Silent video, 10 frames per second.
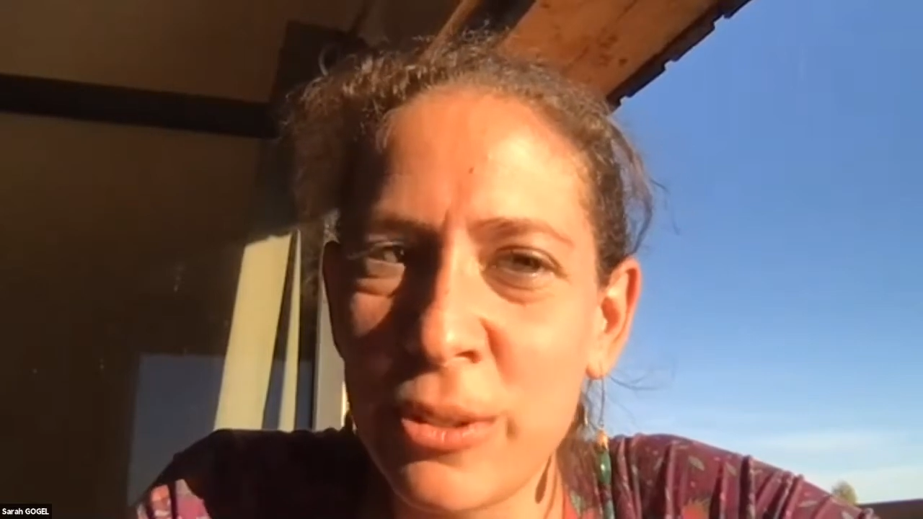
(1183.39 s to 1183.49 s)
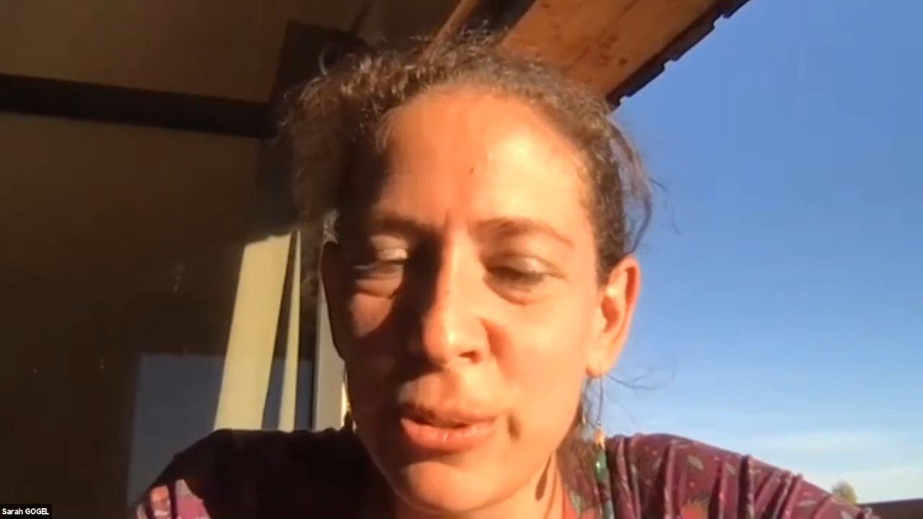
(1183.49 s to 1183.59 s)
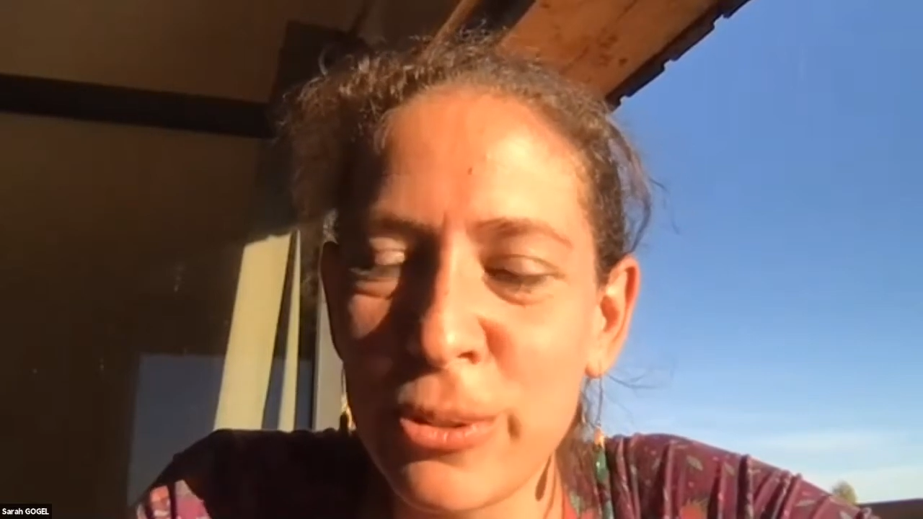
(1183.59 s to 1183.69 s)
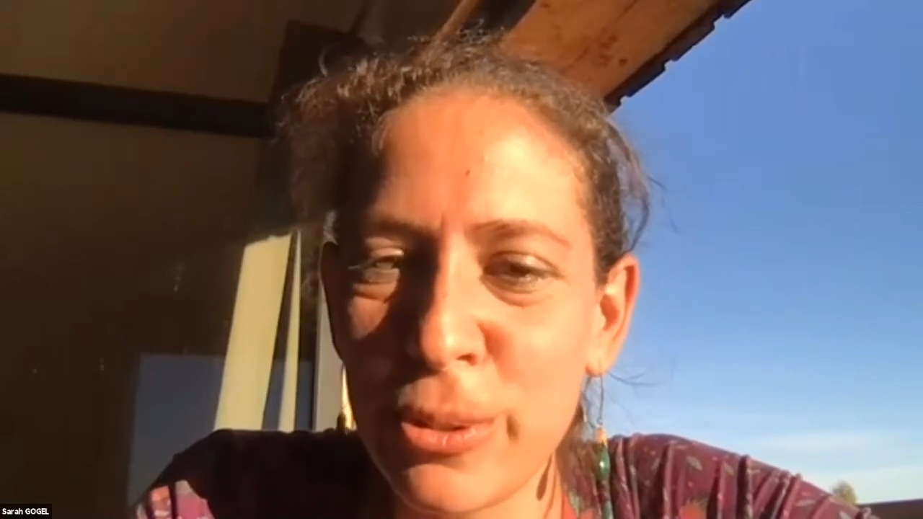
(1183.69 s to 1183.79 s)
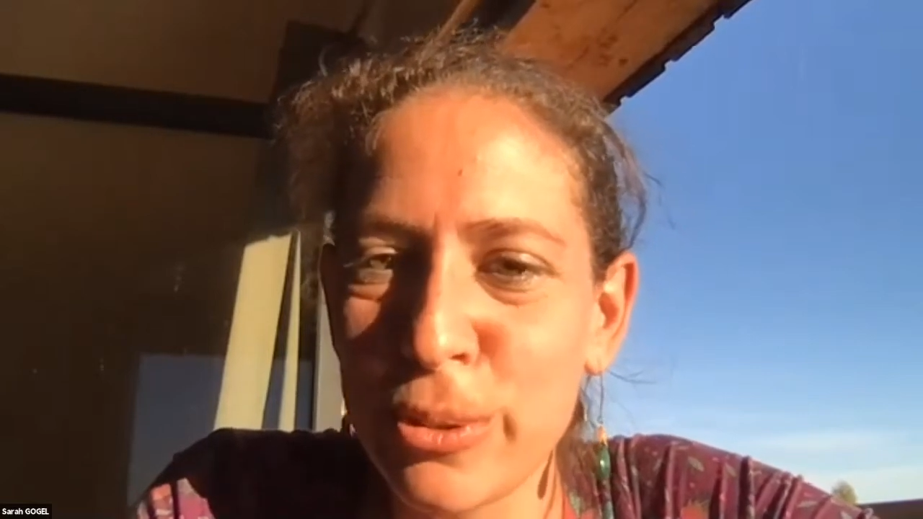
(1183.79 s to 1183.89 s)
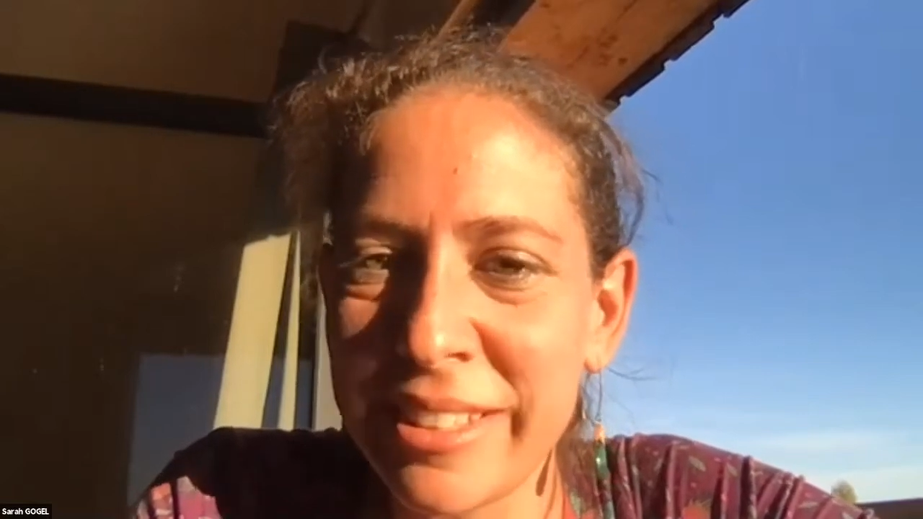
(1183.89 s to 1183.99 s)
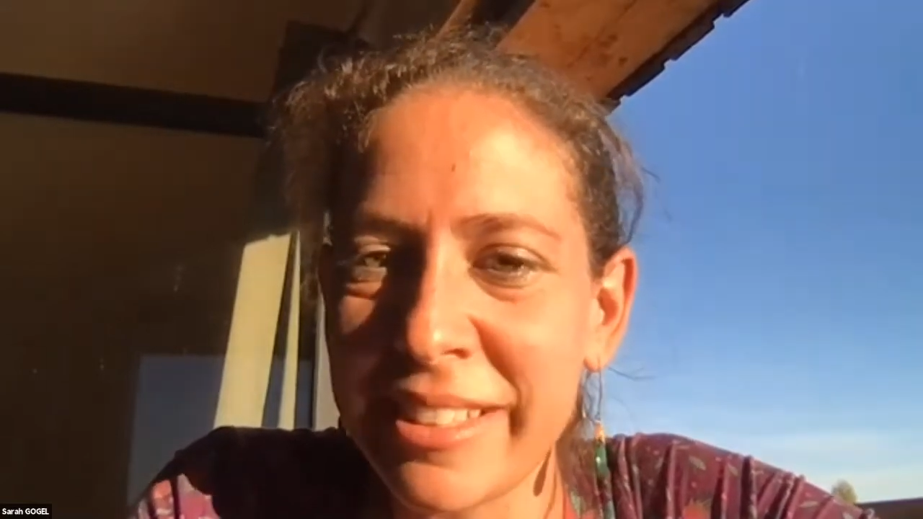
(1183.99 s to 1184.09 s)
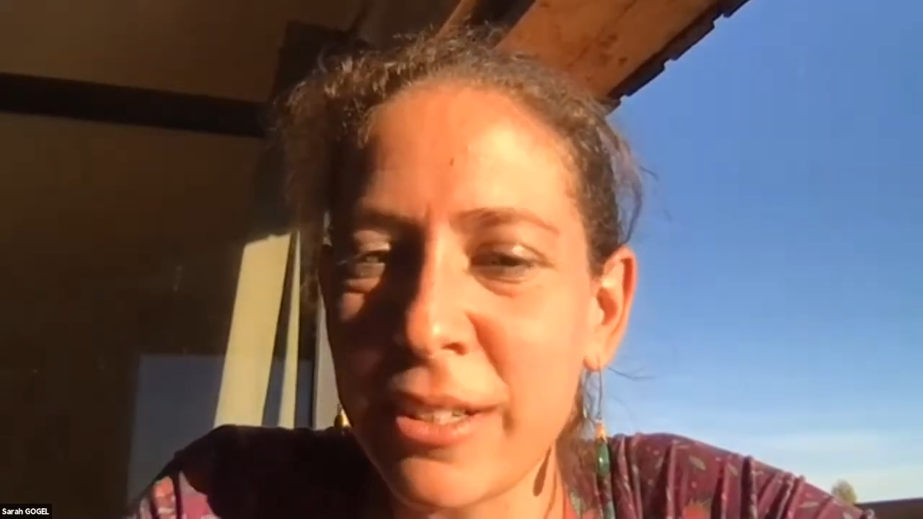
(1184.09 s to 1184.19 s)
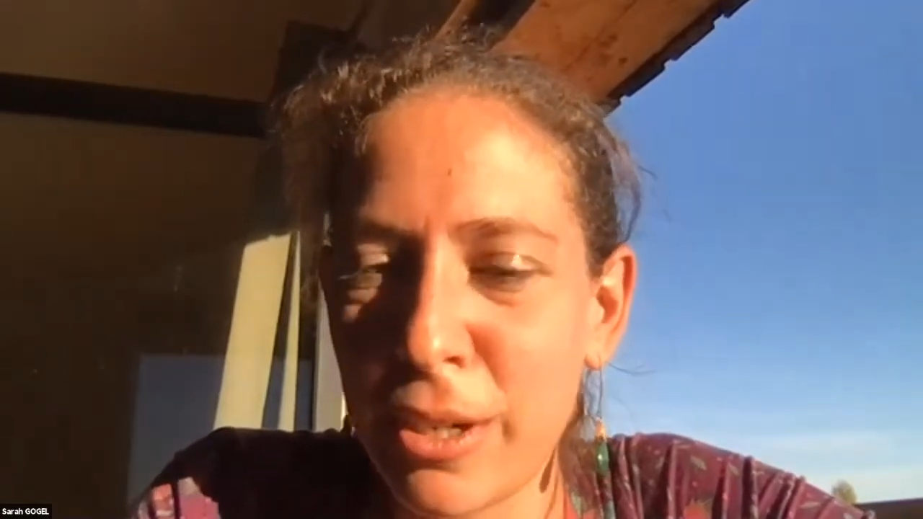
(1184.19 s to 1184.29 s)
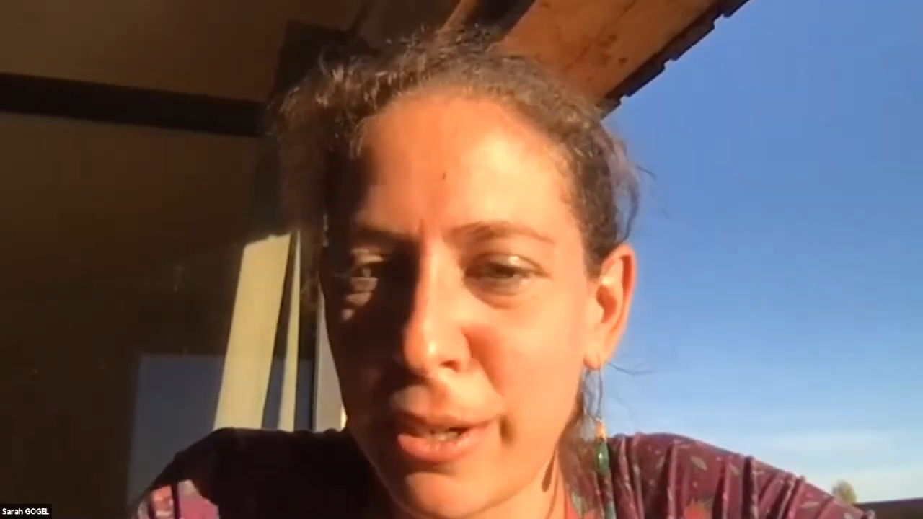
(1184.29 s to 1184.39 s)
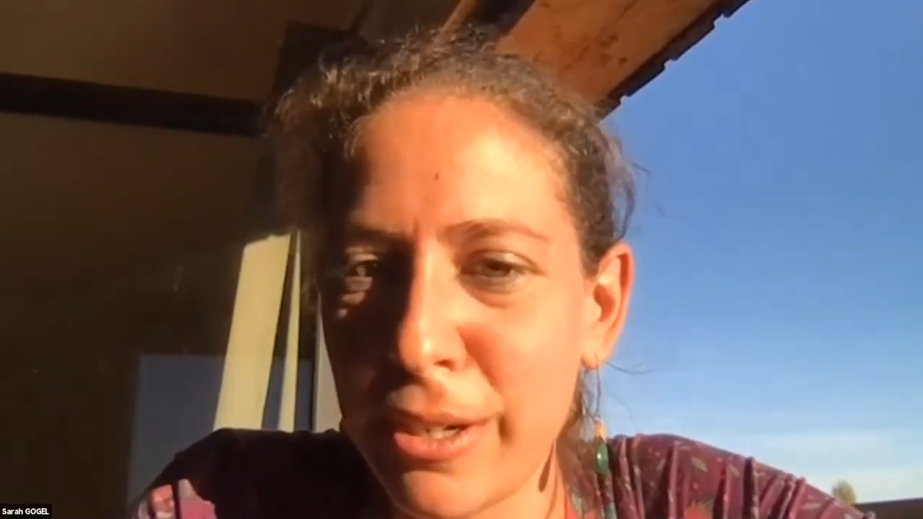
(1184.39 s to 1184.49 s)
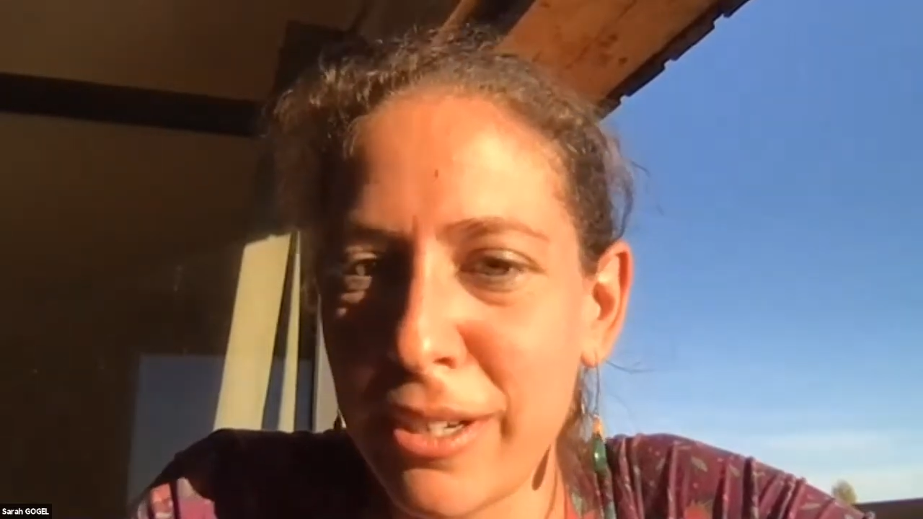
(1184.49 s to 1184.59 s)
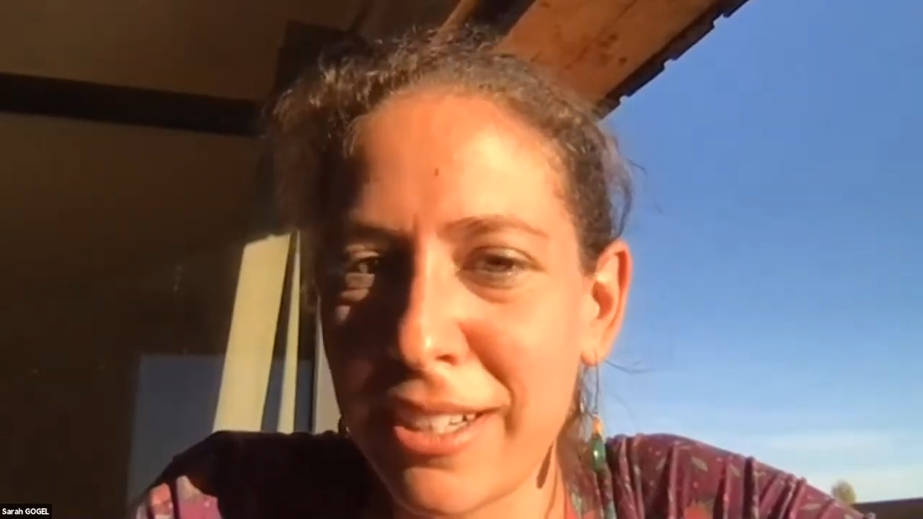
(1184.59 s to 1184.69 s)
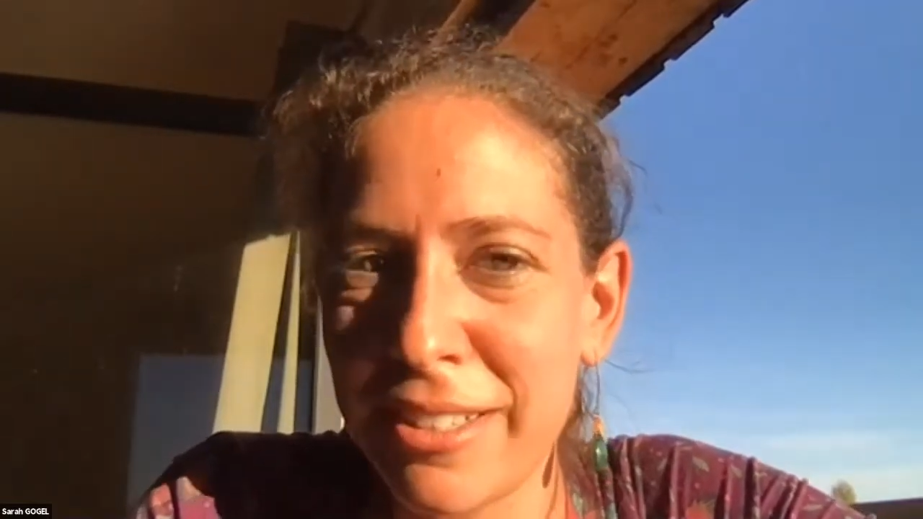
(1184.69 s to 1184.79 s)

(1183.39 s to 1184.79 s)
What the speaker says: who did her